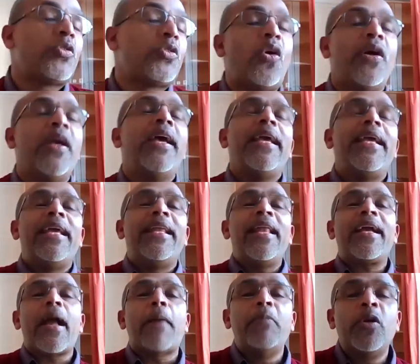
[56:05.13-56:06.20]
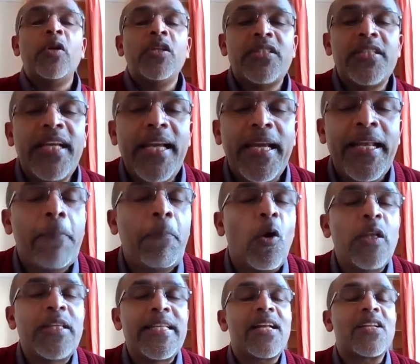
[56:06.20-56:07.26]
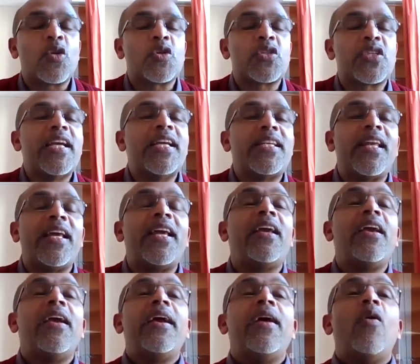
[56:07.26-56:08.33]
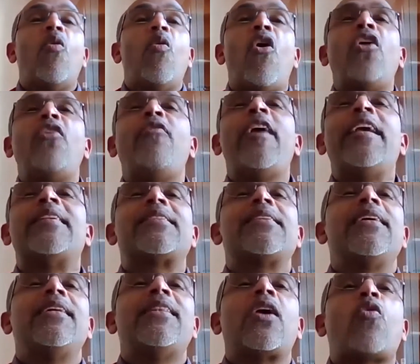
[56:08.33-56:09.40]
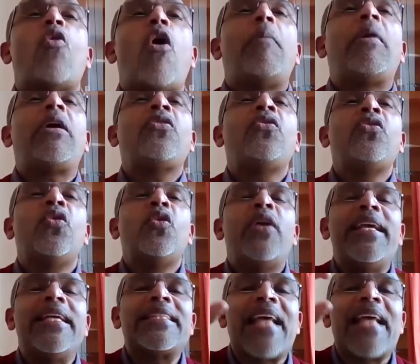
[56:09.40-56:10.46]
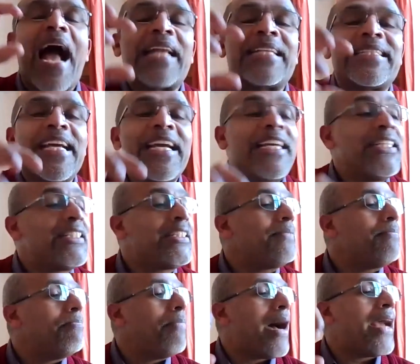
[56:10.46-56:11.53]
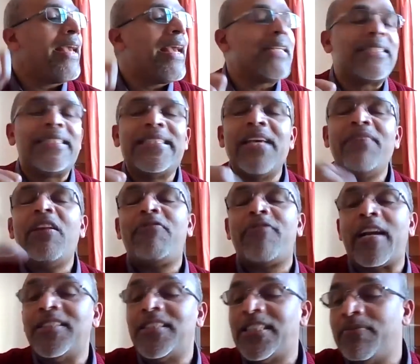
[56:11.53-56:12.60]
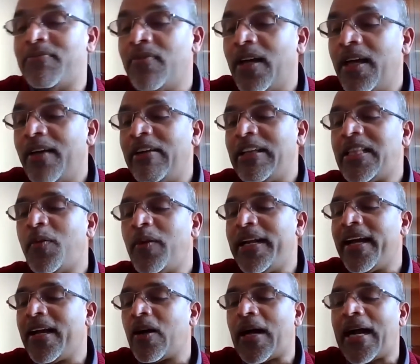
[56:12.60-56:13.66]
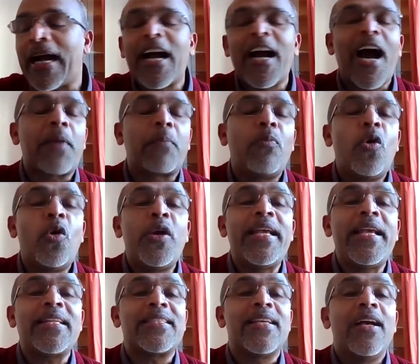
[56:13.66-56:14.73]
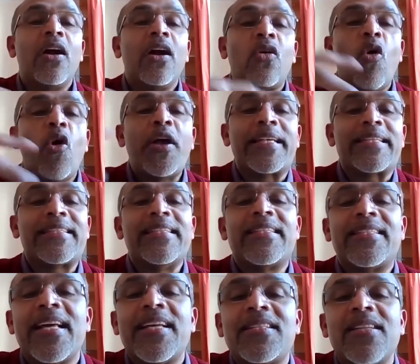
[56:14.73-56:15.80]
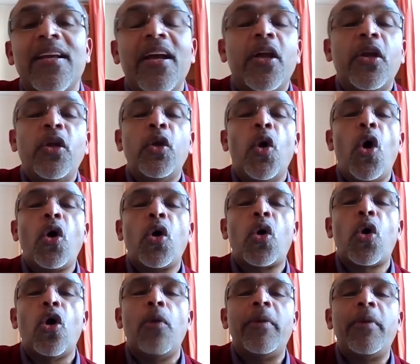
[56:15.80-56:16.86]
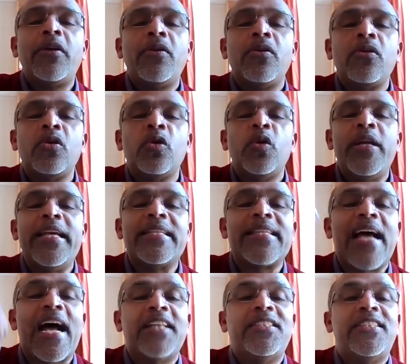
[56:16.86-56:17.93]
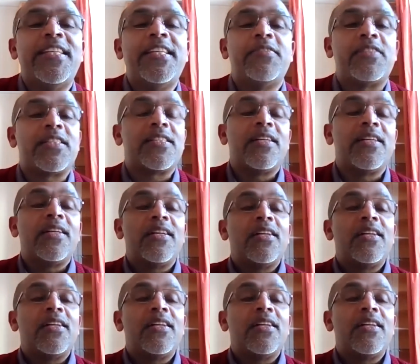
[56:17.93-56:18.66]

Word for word: So in a community, in a political society, always the common good is attained by a civil friendship. Without a harmonious coexistence, no common good is achieved.